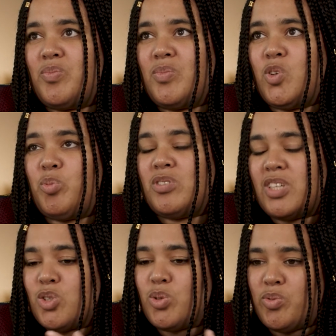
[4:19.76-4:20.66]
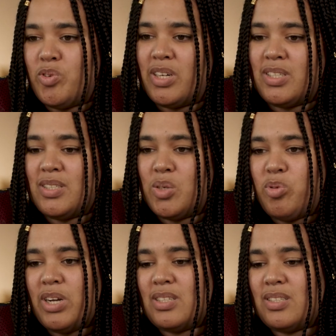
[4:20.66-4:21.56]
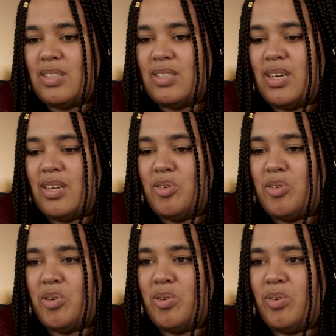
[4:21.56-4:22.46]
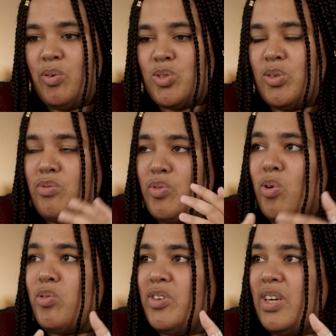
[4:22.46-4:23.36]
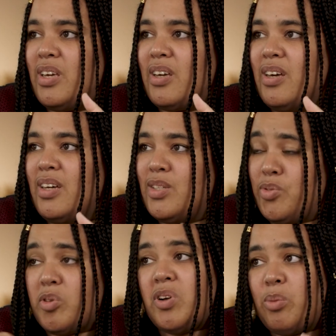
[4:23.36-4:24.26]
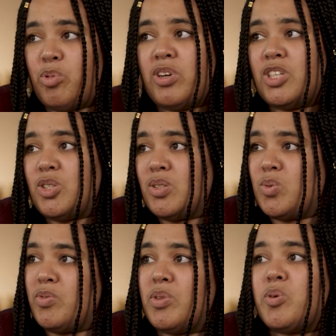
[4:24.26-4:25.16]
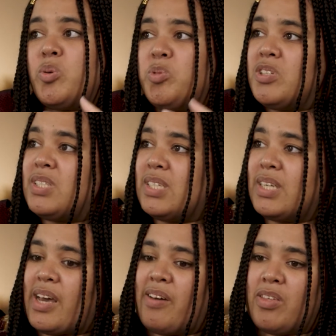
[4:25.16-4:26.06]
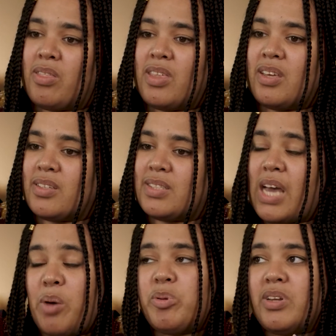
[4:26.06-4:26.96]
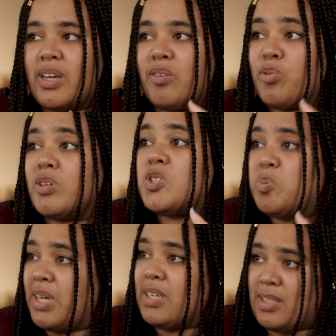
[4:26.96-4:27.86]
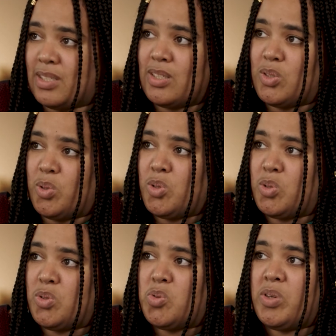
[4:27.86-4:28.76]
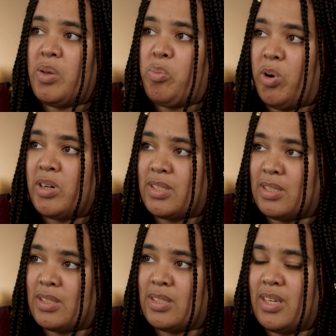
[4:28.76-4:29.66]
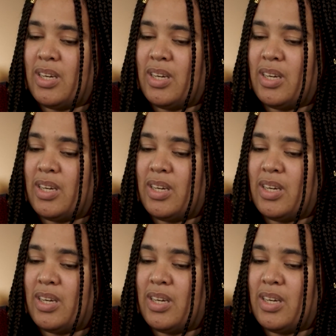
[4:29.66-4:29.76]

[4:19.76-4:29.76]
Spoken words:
the potential for artistic practices that, also involving different collaborations within the community and having things happening in real spaces also is really important,